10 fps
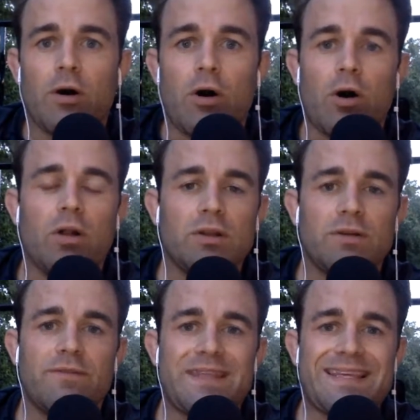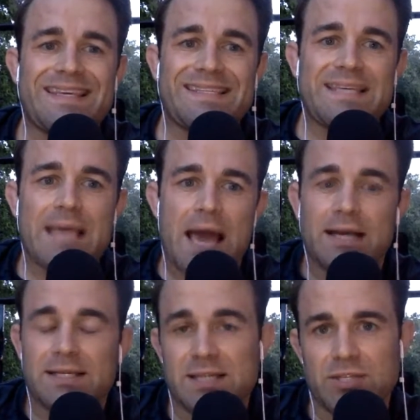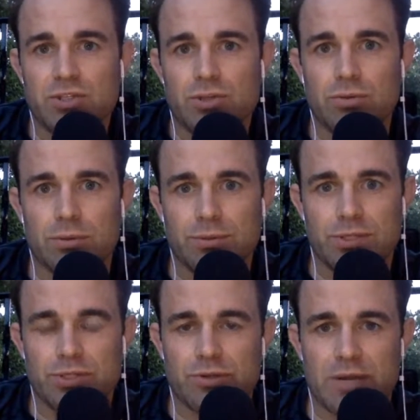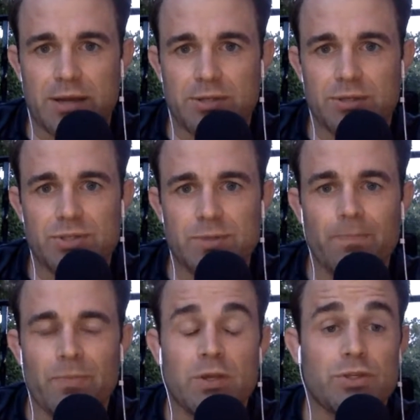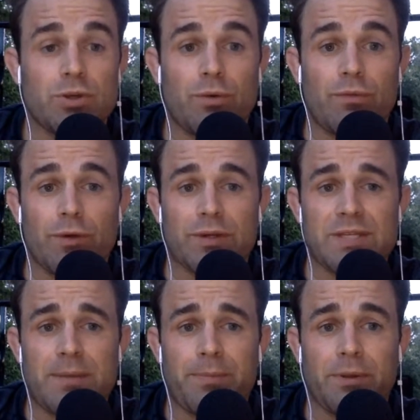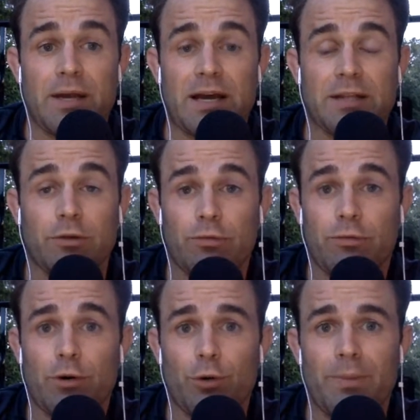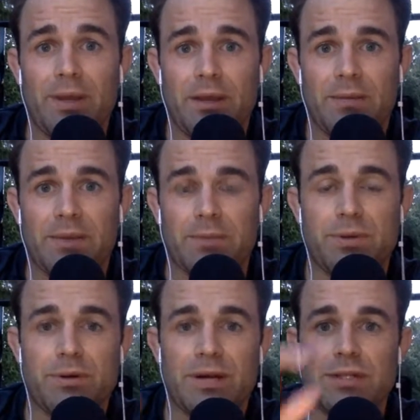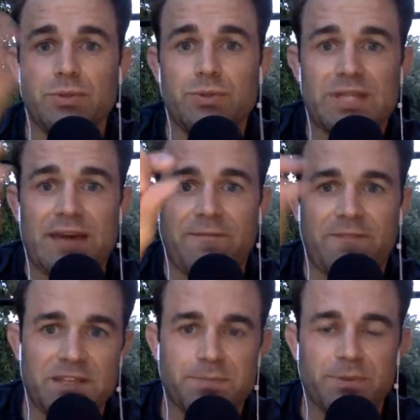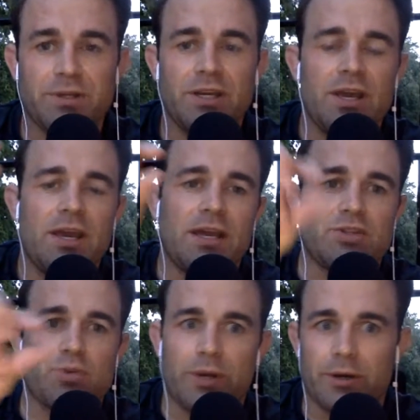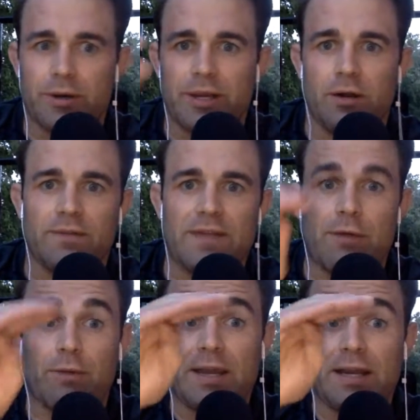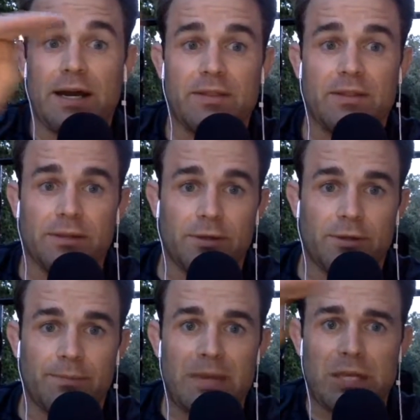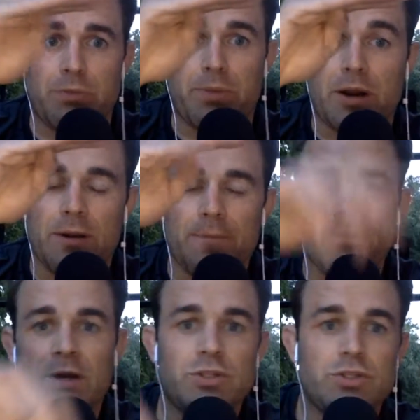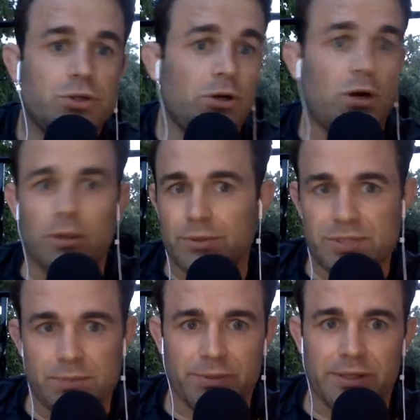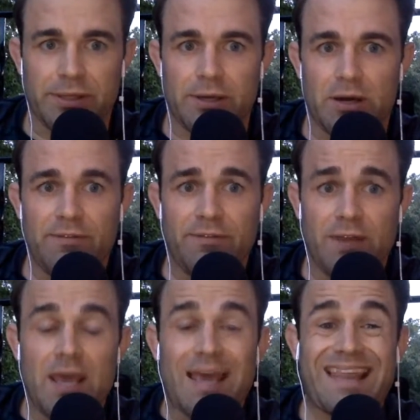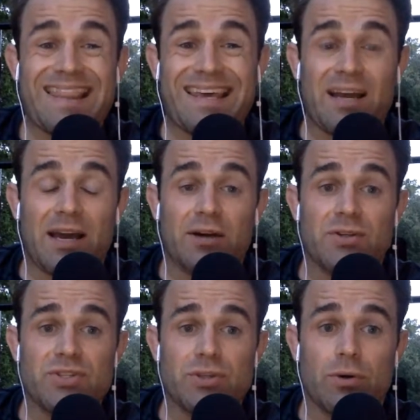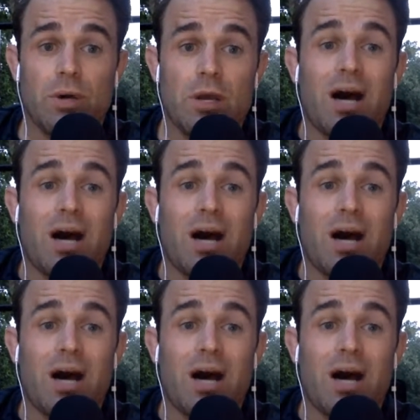all of the easy access to those distractors. So, for example, on Chrome, on my computer, I used to have Facebook and Twitter and all that right on the little menu bar. Took all those completely off. And then I also